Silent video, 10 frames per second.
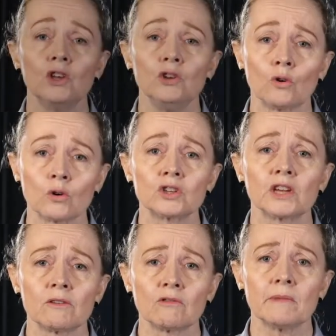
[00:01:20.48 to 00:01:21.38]
Your
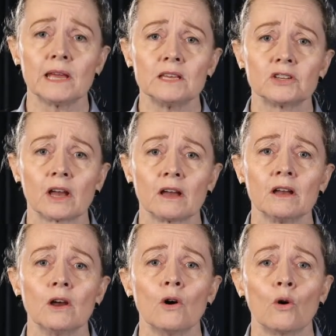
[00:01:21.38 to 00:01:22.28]
General Manager
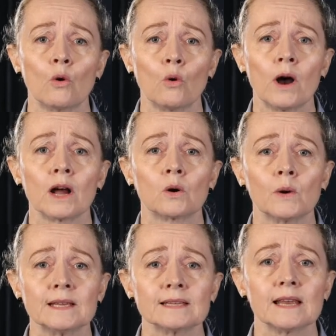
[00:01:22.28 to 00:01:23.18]
or a
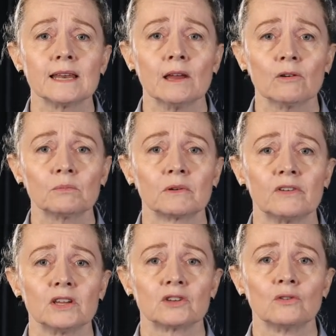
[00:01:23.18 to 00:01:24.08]
Queensland health
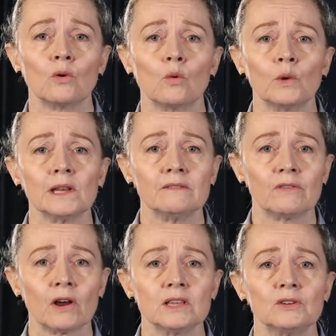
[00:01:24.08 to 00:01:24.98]
professional will
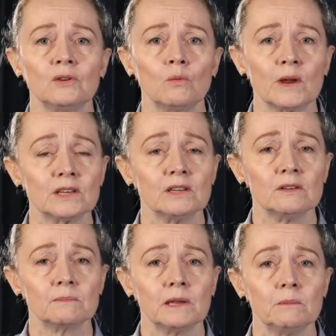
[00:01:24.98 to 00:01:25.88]
advise you when to
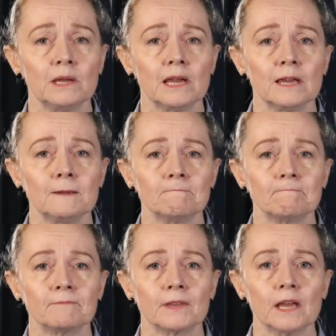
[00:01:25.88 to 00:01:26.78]
use PPE.
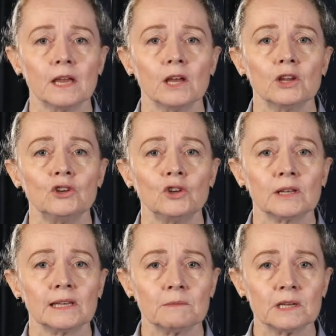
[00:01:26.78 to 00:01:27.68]
Due
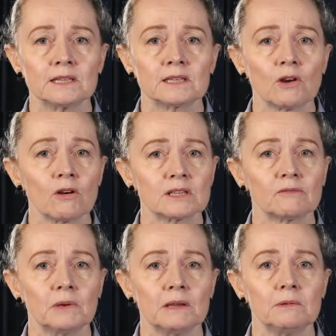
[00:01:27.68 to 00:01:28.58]
to limited stocks
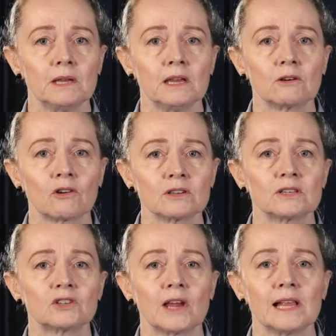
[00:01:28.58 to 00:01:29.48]
of PPE across
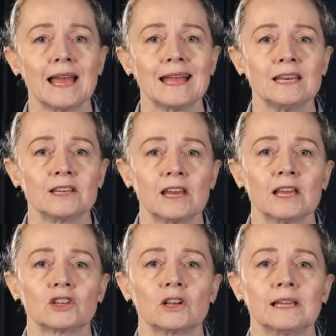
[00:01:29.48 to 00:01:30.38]
Australia and
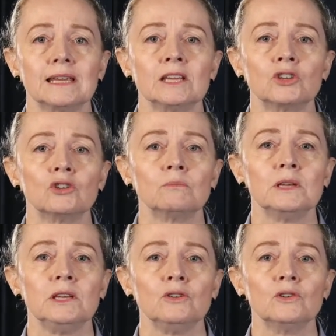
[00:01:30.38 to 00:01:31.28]
internationally, it should
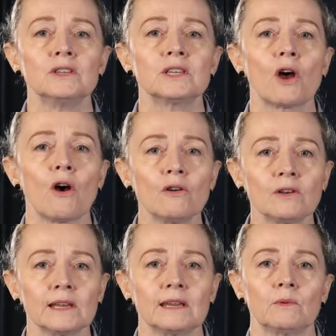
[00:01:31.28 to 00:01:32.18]
be used
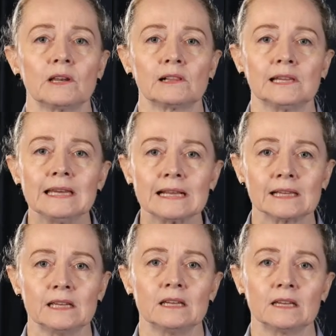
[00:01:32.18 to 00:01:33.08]
only when
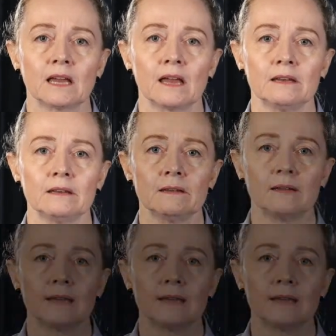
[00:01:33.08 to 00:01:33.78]
clinically indicated.